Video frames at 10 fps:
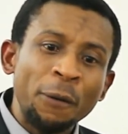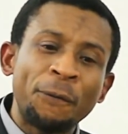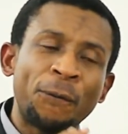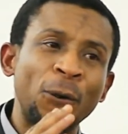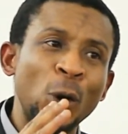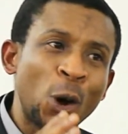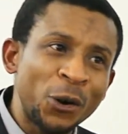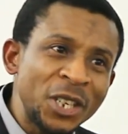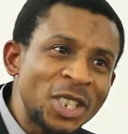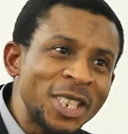
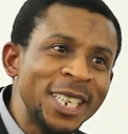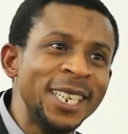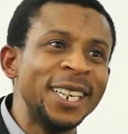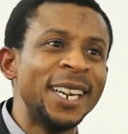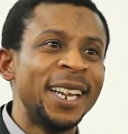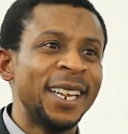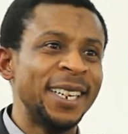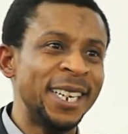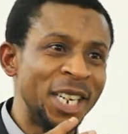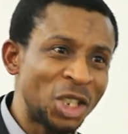flourishing
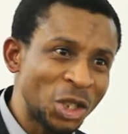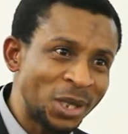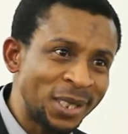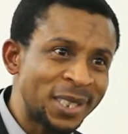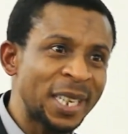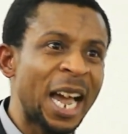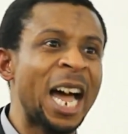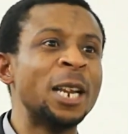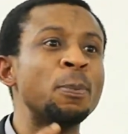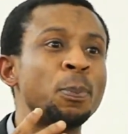nations
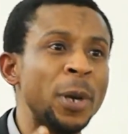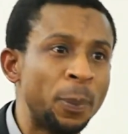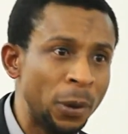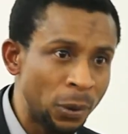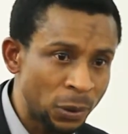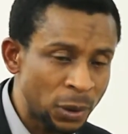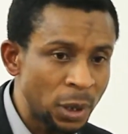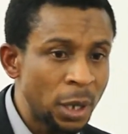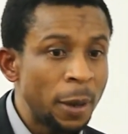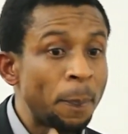and peoples,